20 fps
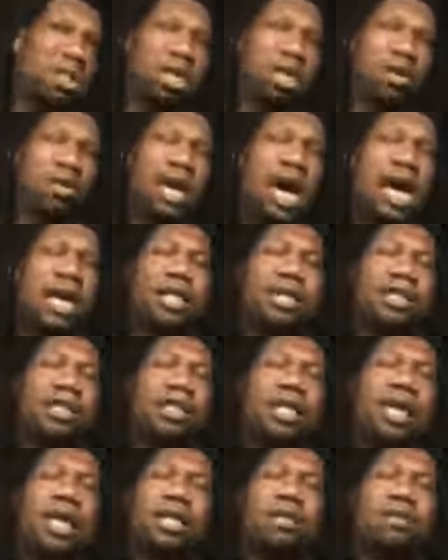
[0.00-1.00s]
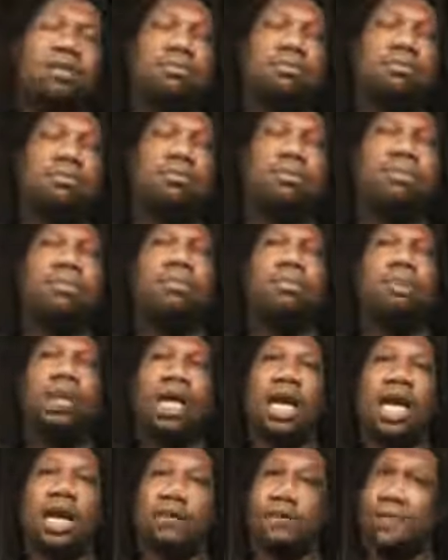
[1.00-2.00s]
in the United States,
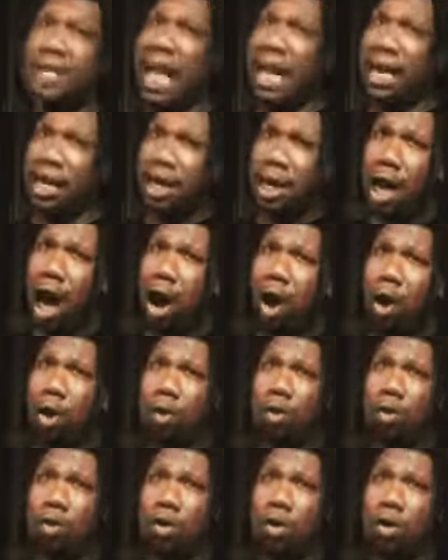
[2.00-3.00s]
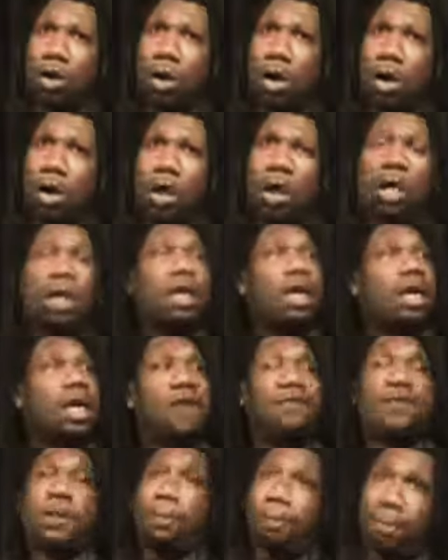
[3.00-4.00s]
if they know,
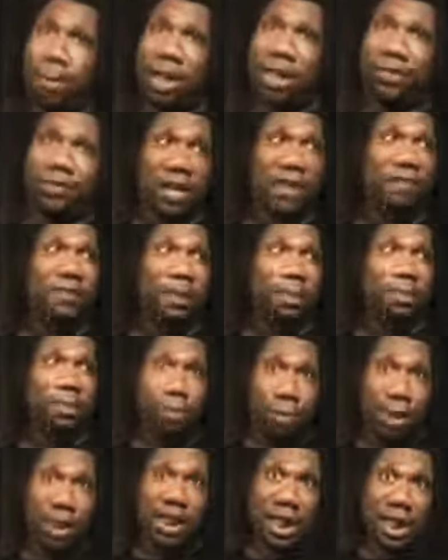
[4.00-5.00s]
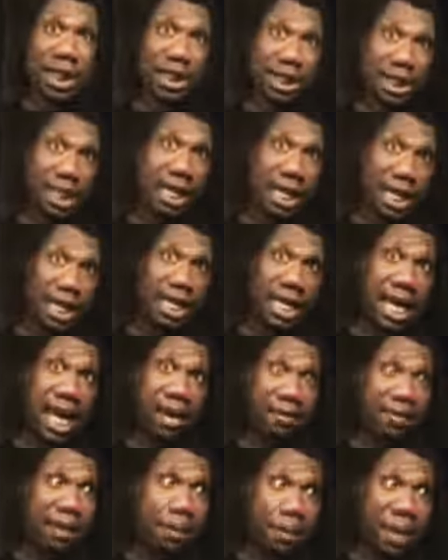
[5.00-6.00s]
if the, if, if the prisoners that are
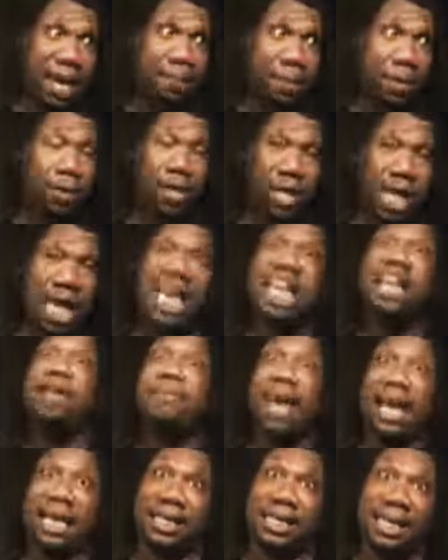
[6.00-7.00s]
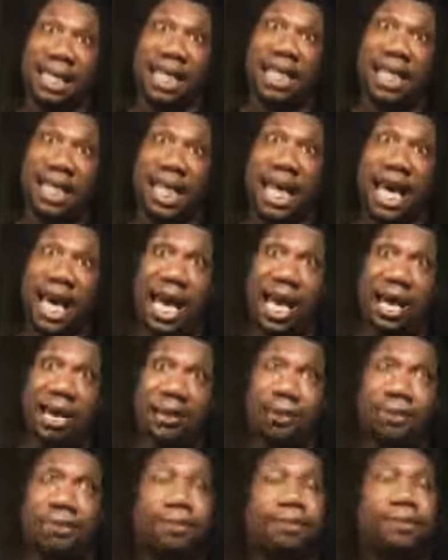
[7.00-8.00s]
there, if the people, the inmates that are there,
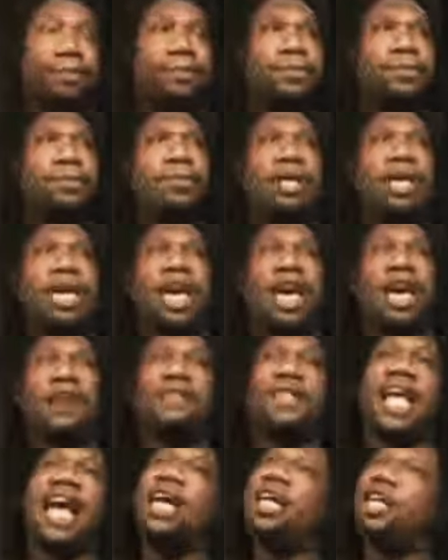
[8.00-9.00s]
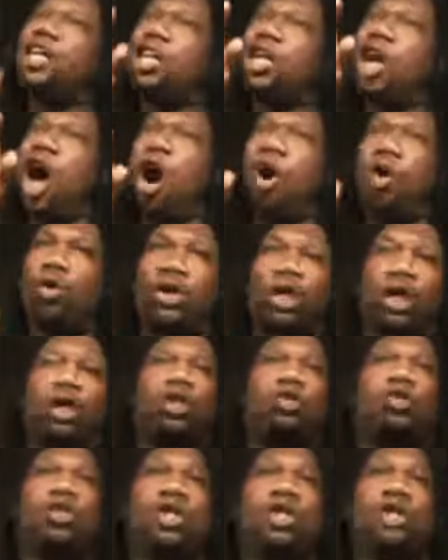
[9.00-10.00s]
if they know
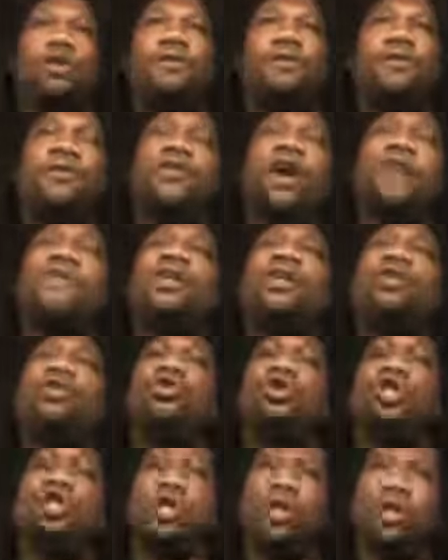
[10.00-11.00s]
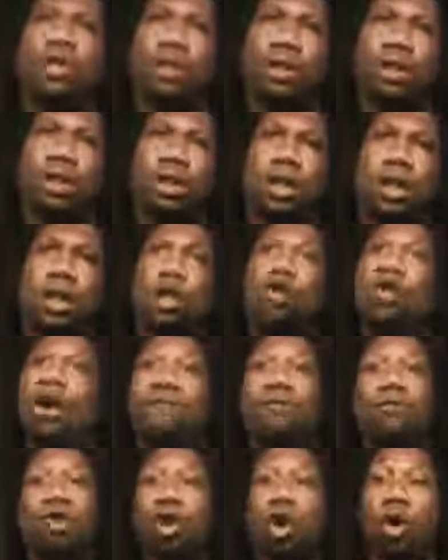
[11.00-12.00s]
that you stood for revolution, you
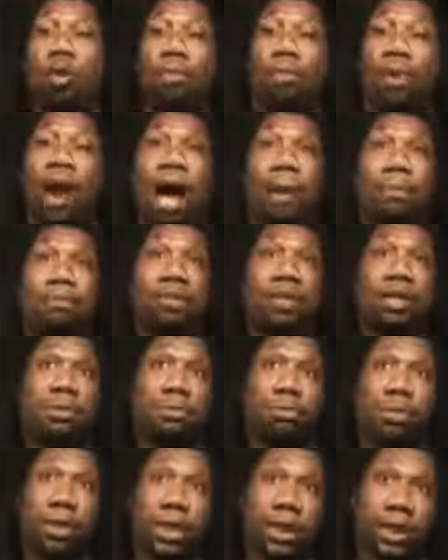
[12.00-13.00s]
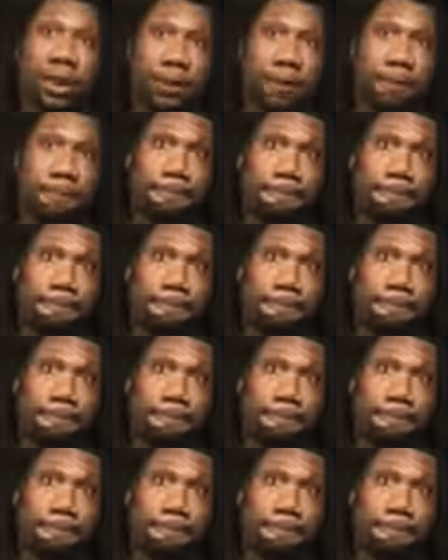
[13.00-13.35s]
have no problems in prison.